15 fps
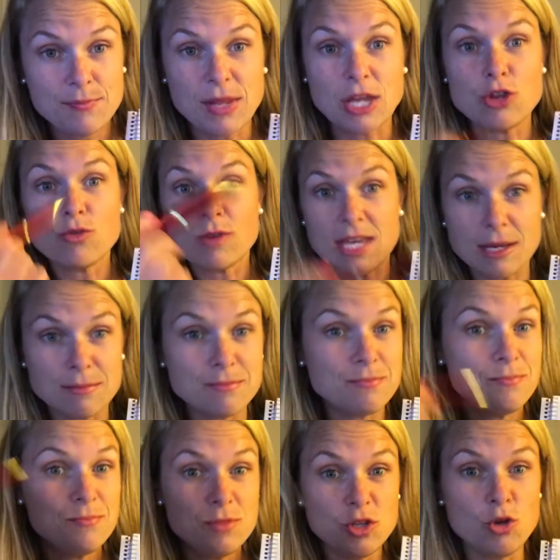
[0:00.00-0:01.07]
and you can keep
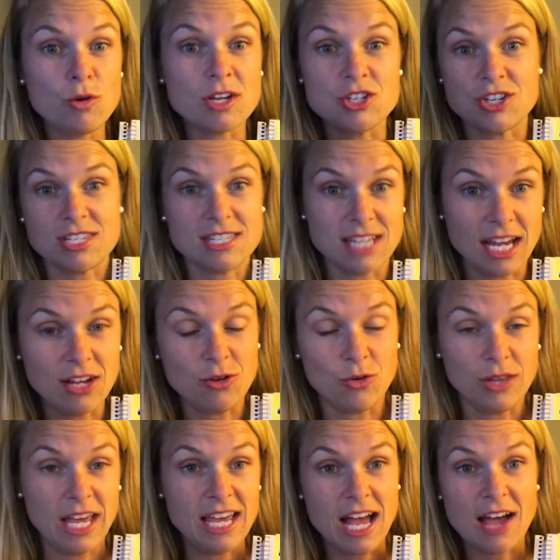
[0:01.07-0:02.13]
you can just cycle
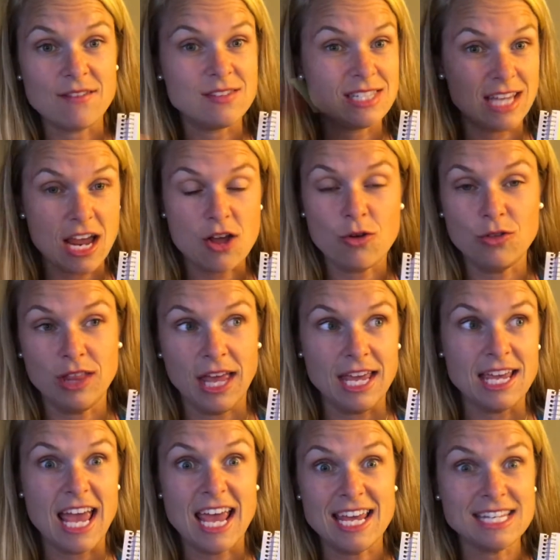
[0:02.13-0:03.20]
like i've cycled like
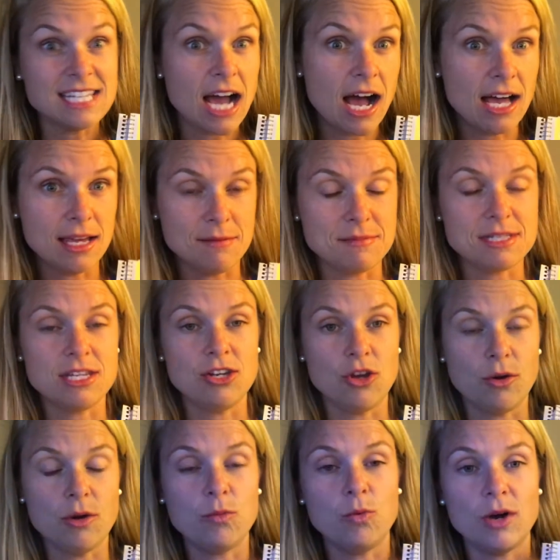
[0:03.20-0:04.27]
eight times you
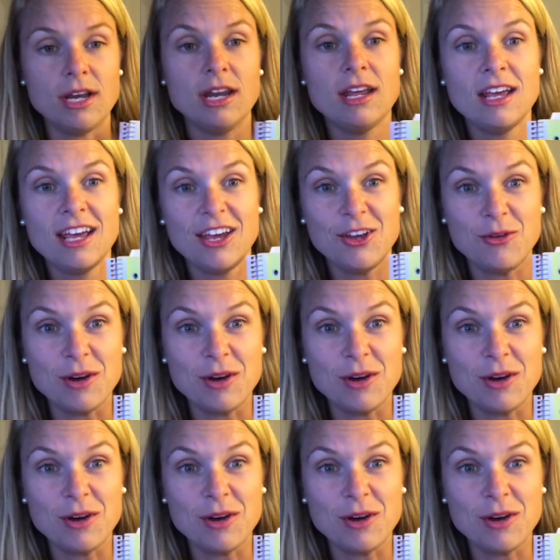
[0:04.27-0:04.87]
know at one you